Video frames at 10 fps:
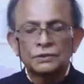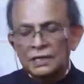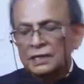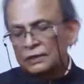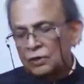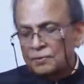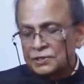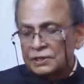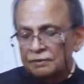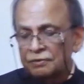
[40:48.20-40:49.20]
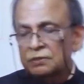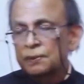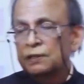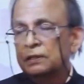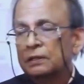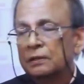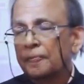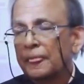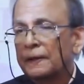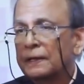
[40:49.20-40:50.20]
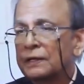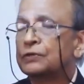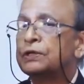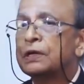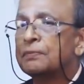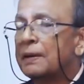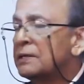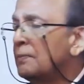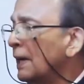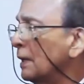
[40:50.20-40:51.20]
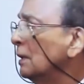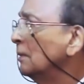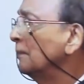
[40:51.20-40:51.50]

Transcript: generally domestic investment is determined by